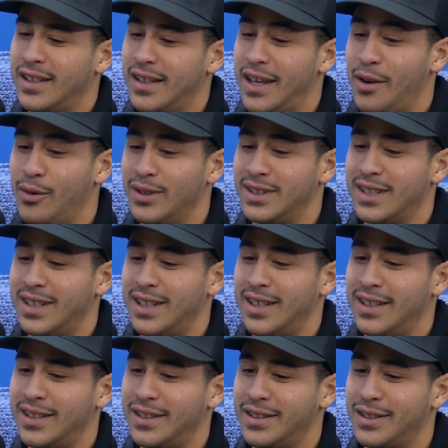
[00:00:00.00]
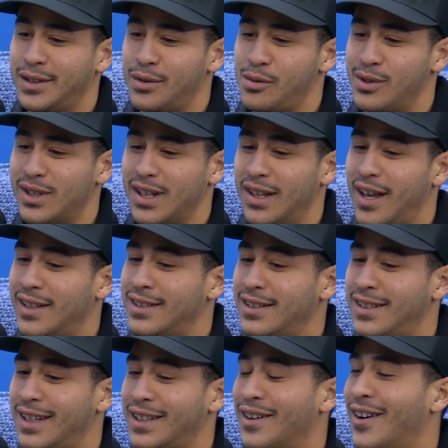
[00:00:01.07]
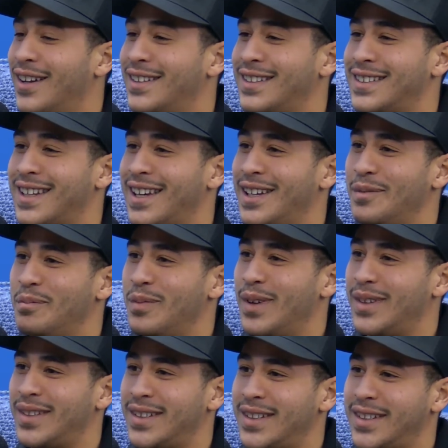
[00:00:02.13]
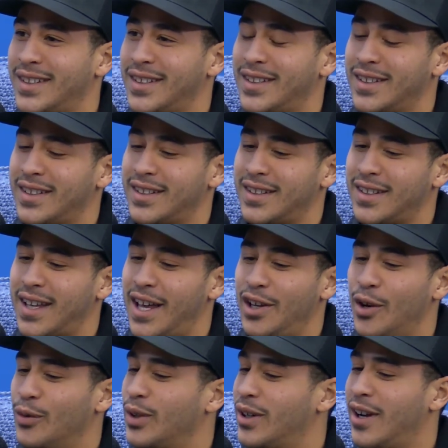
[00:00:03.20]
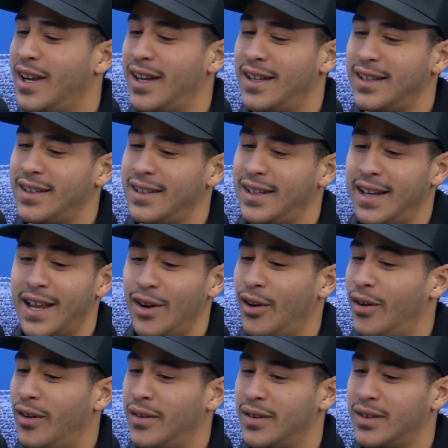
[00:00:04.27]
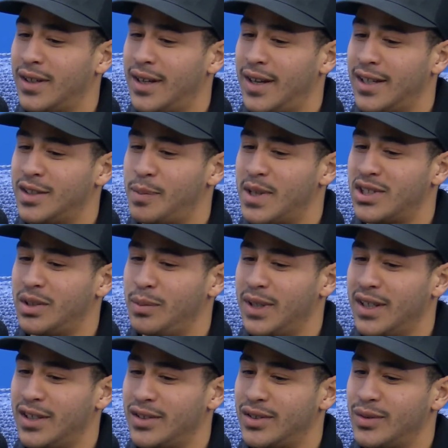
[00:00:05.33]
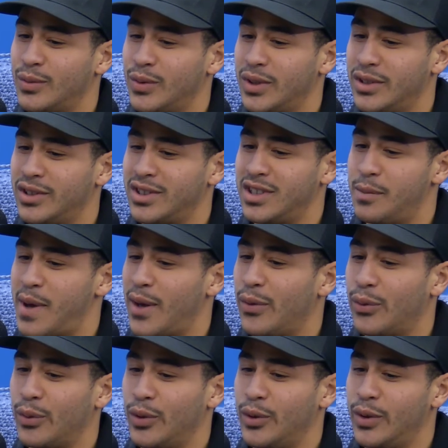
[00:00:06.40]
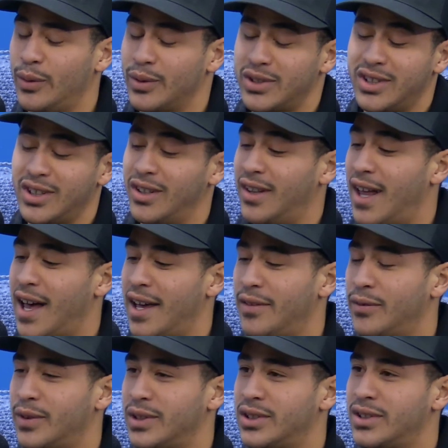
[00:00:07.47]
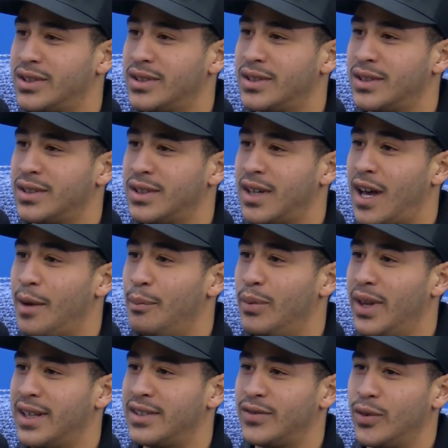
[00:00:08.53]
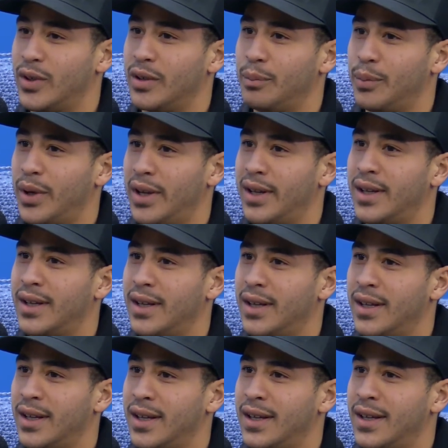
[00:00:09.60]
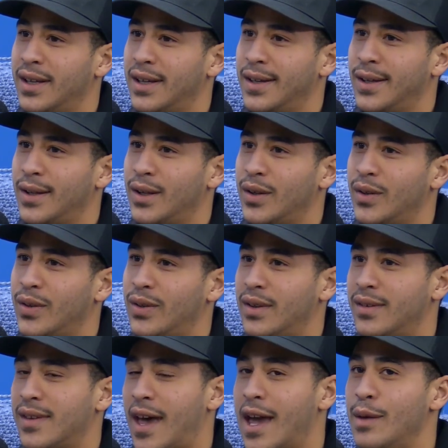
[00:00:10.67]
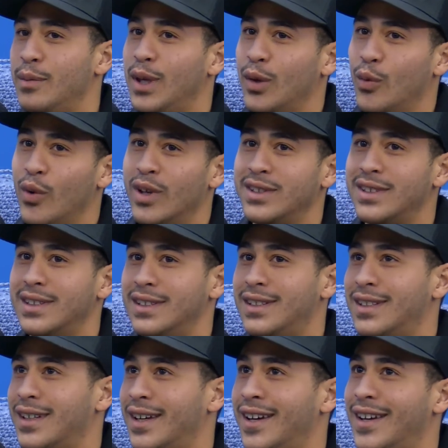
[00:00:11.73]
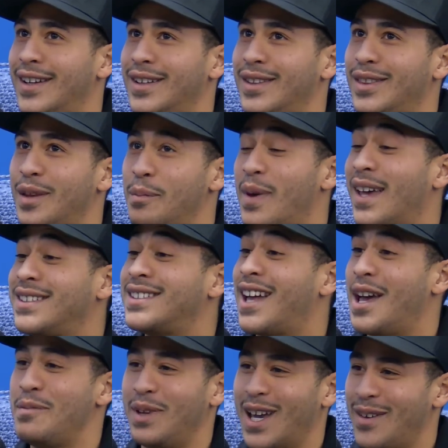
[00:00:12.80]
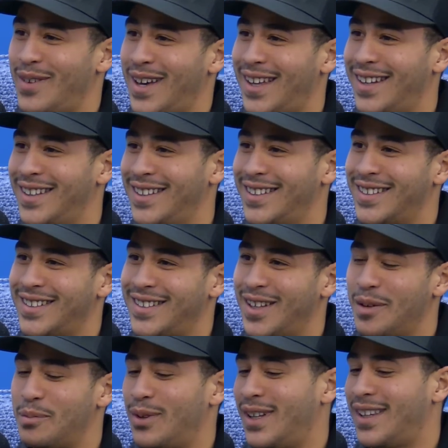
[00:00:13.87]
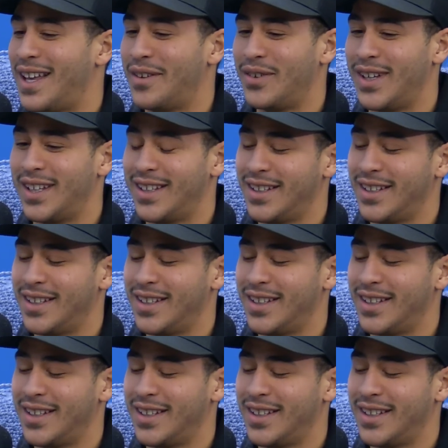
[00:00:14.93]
It was, uh, it was a lot to take on at the time. Yeah. I don't regret it at all uh, especially because we're just about through and we're still live, which I'm blessed for. But the timing wasn't uh, the best timing I've had. I'll yeah. put it that way.